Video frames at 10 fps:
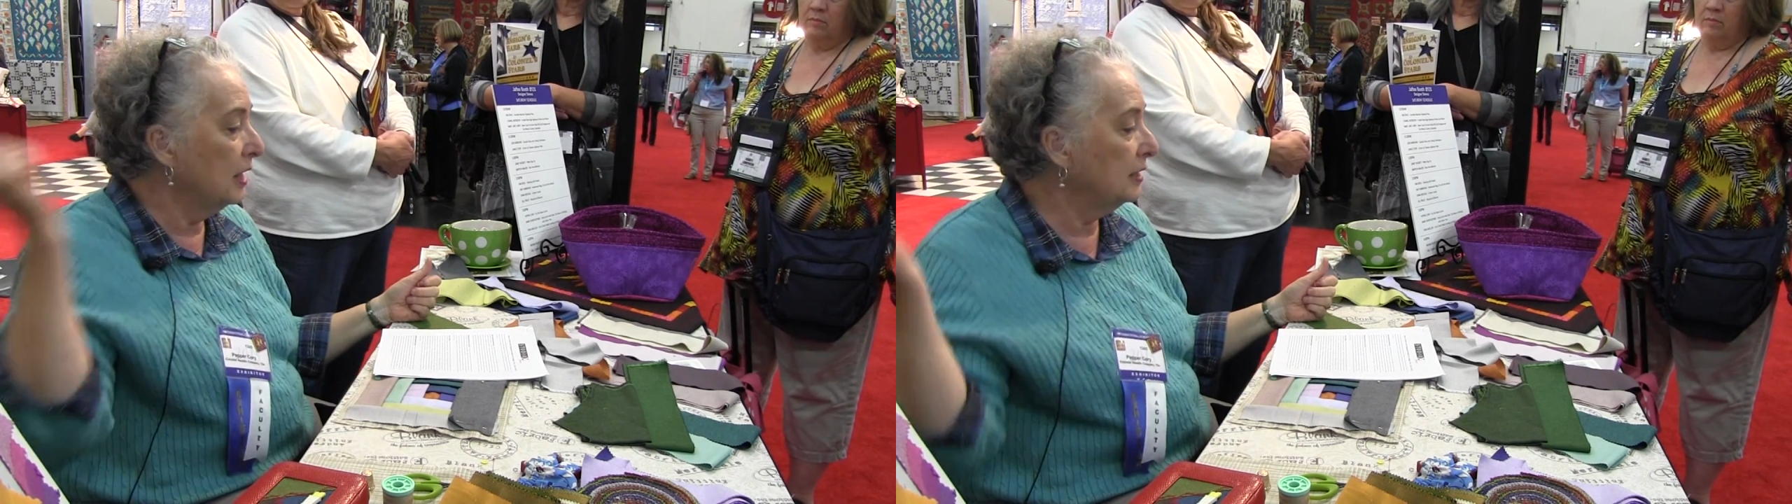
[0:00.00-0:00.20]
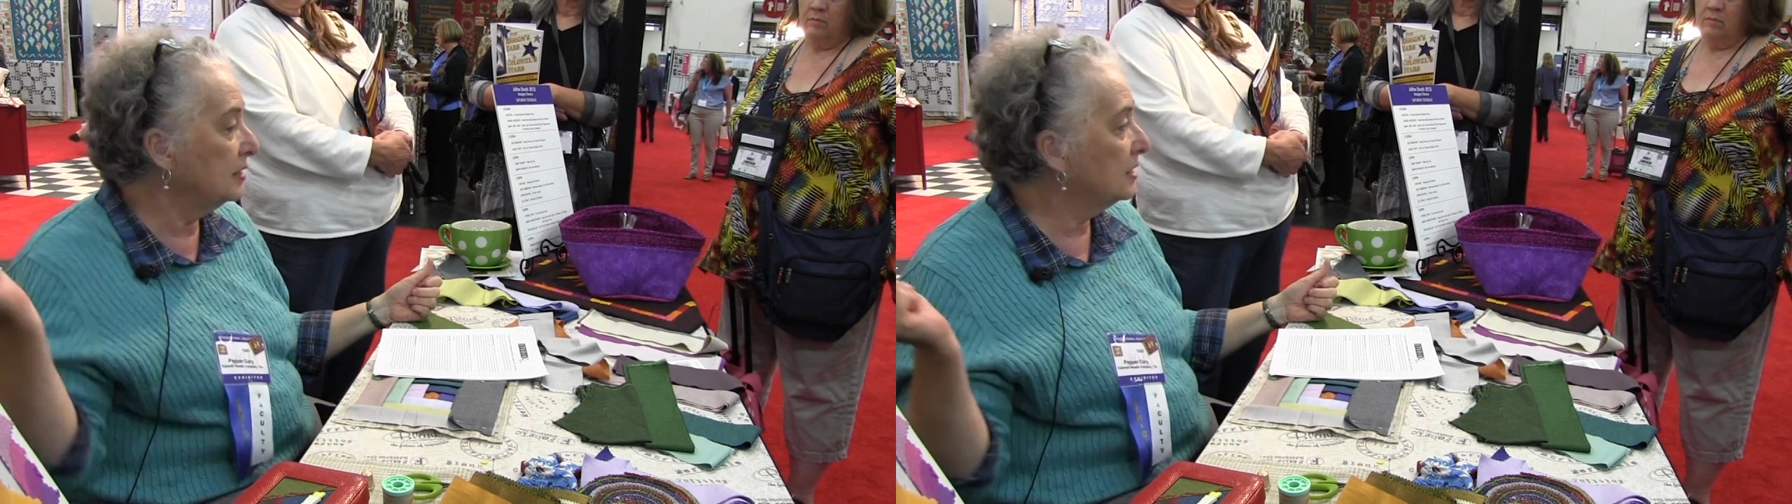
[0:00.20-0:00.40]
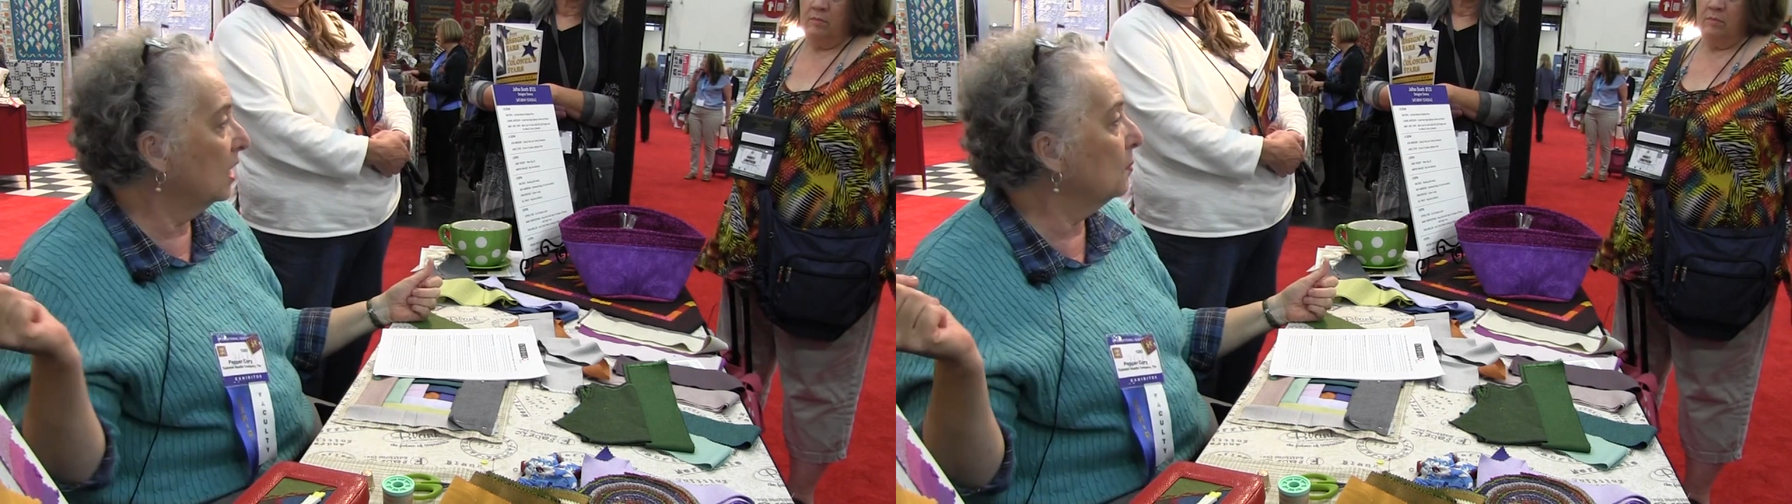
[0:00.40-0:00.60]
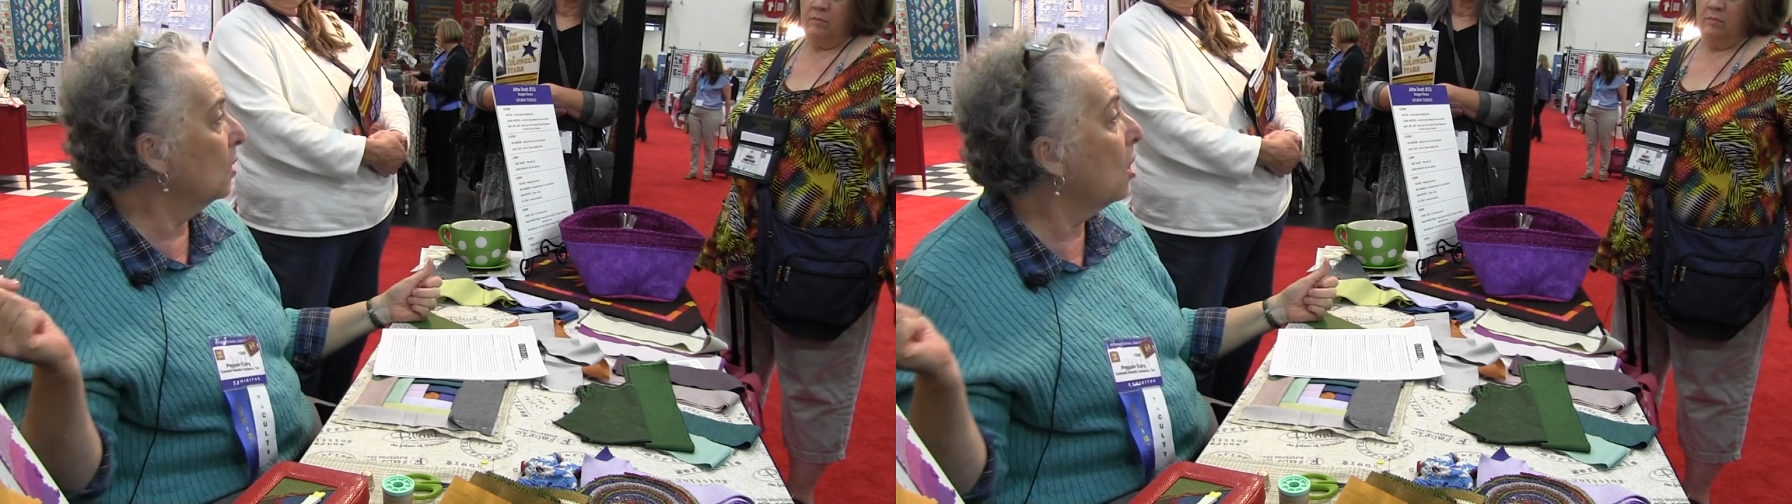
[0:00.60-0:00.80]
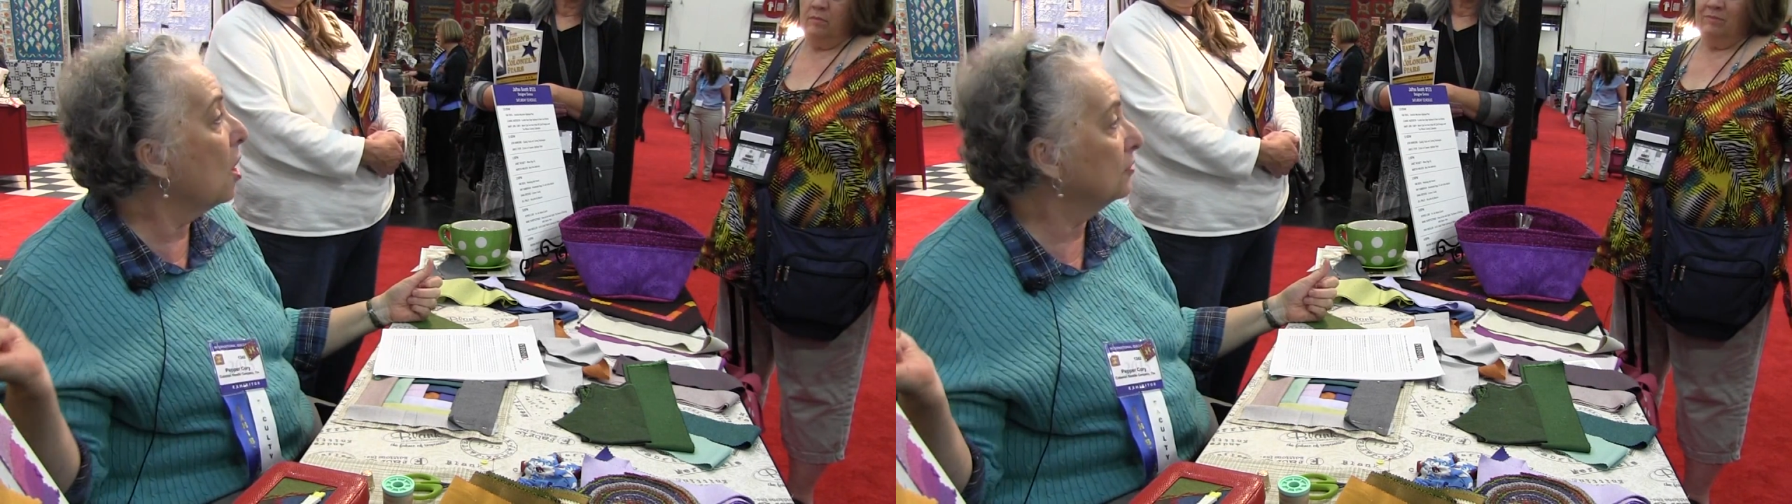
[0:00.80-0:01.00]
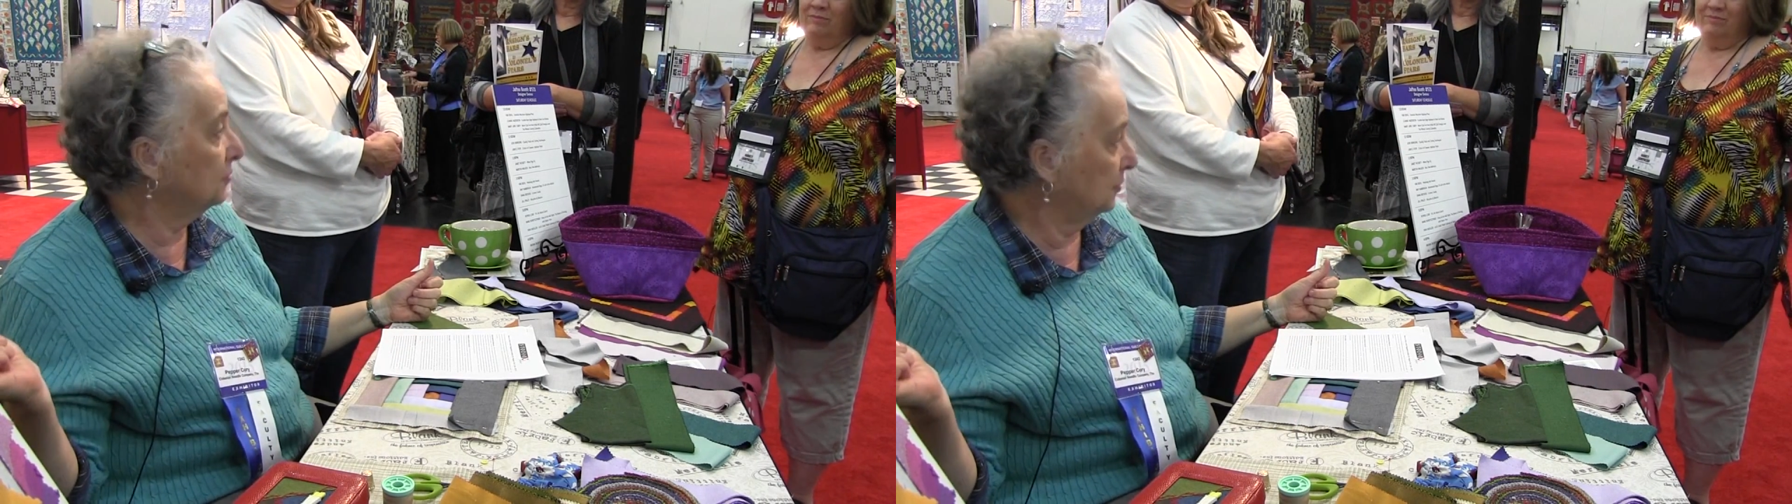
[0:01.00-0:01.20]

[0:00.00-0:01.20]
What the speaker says: and it's come off,